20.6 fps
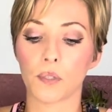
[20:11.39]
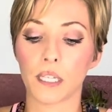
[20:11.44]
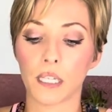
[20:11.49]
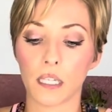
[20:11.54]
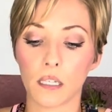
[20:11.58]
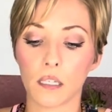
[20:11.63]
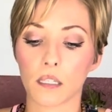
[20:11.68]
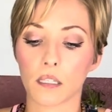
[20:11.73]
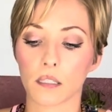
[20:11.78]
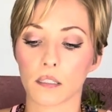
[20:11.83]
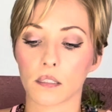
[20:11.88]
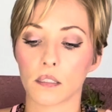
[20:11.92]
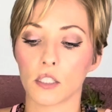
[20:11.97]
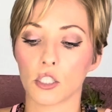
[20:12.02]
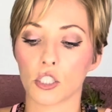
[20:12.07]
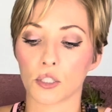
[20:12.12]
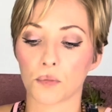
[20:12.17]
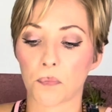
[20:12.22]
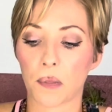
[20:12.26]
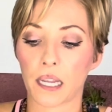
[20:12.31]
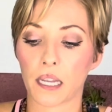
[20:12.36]
in
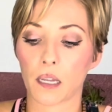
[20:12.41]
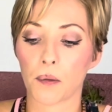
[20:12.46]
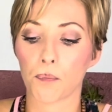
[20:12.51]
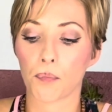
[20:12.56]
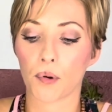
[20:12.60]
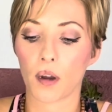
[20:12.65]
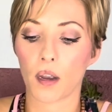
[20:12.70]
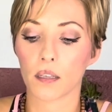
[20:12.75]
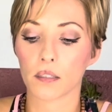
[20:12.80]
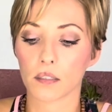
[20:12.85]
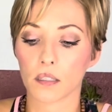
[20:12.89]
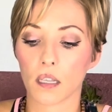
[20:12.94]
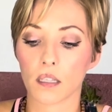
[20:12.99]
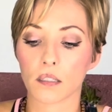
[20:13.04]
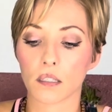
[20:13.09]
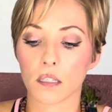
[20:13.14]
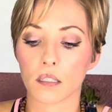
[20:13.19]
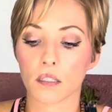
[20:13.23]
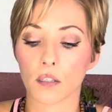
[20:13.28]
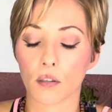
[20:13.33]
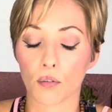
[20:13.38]
decision-making
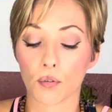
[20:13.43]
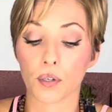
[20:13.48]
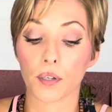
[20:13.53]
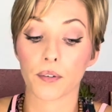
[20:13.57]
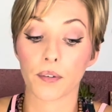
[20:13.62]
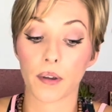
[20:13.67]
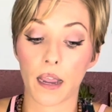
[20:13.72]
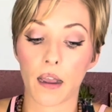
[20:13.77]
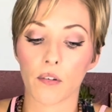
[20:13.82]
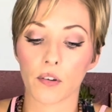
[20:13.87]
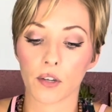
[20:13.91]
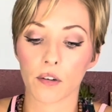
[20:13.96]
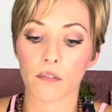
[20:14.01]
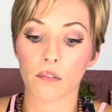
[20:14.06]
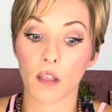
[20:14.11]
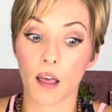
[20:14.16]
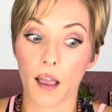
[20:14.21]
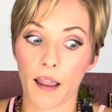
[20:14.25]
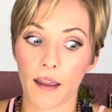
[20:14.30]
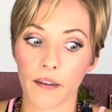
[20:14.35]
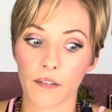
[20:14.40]
processes throughout your
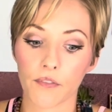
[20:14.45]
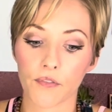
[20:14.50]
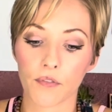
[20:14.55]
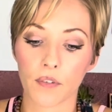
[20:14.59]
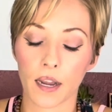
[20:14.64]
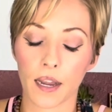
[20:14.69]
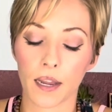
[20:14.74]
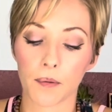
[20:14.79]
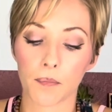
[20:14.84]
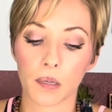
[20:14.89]
life, right?